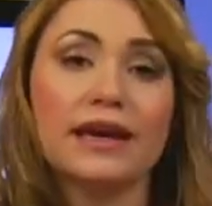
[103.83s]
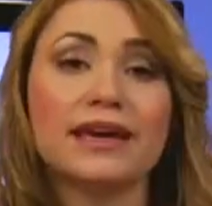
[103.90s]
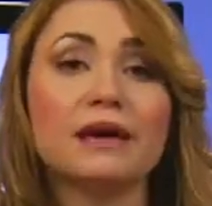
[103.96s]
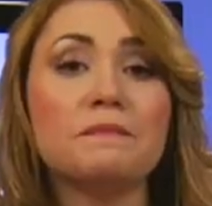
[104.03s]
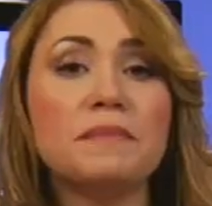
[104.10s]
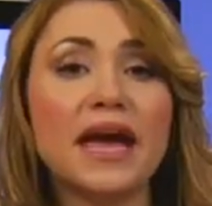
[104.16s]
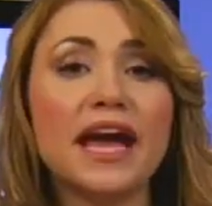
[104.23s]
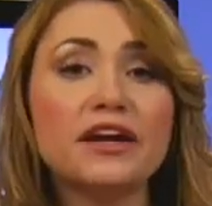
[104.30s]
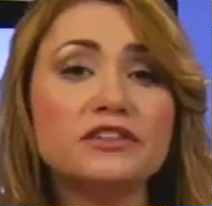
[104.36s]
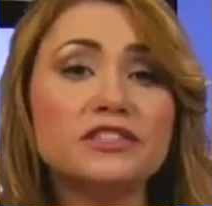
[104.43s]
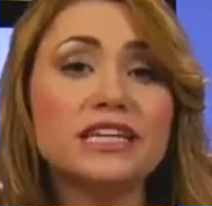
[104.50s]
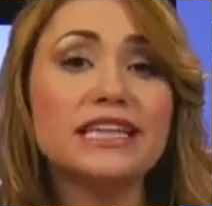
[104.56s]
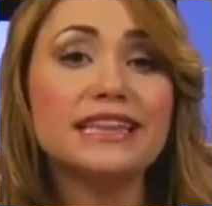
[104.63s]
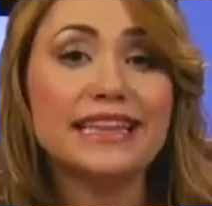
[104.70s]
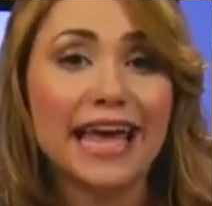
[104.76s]
Compared
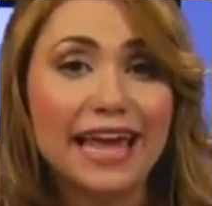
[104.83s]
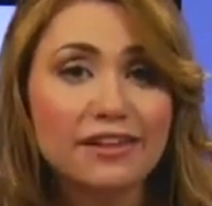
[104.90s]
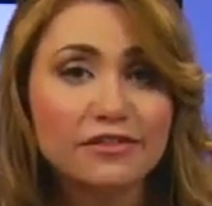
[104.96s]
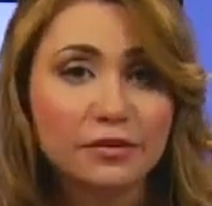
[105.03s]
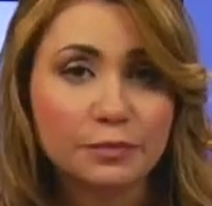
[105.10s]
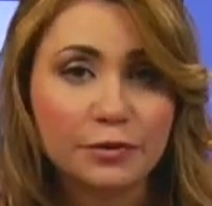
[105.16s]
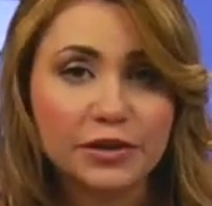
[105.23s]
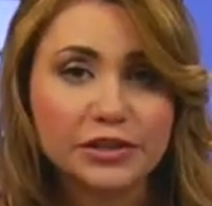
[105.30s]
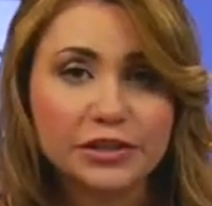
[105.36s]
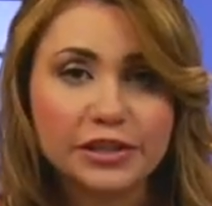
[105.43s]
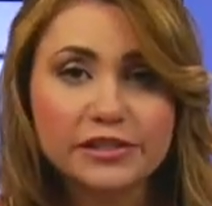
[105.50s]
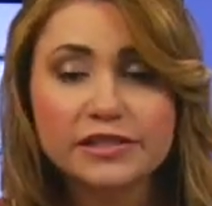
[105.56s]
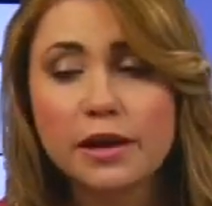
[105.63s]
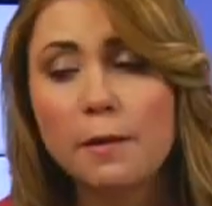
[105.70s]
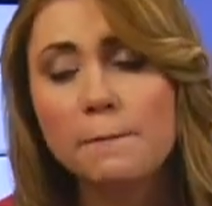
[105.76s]
to laser printers,